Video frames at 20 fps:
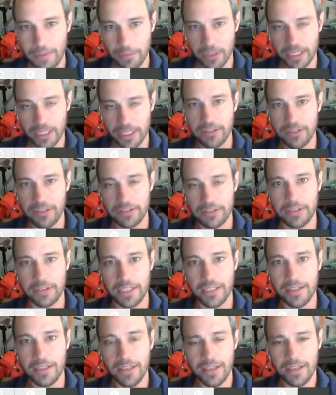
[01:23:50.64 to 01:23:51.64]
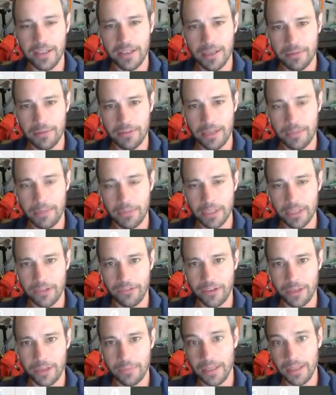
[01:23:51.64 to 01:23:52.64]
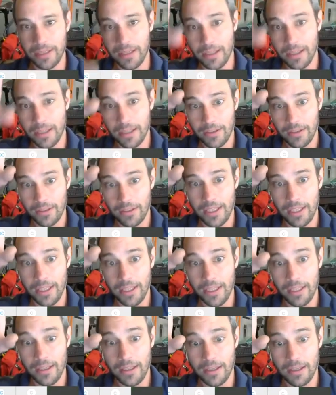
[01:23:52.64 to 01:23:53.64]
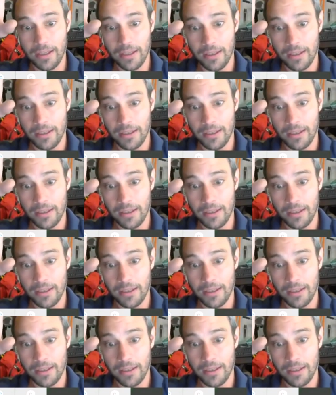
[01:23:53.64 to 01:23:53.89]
I'm looking at the screen, I'm looking in front of me, the